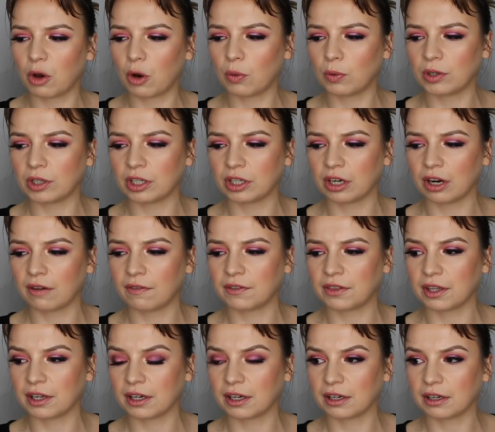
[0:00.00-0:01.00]
owner
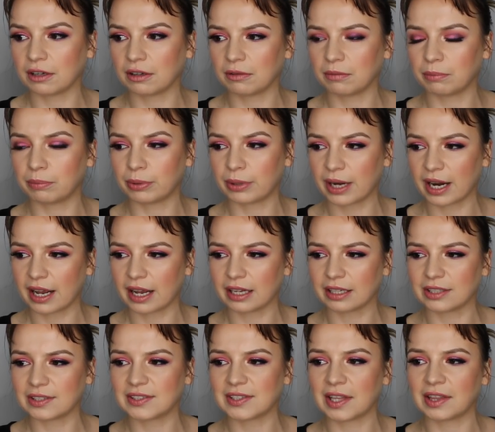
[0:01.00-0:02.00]
of the
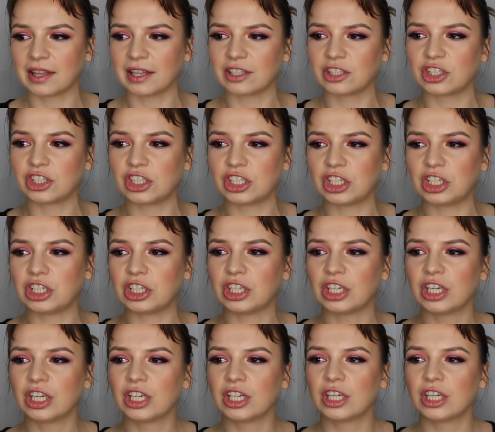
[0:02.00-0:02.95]
brand said that she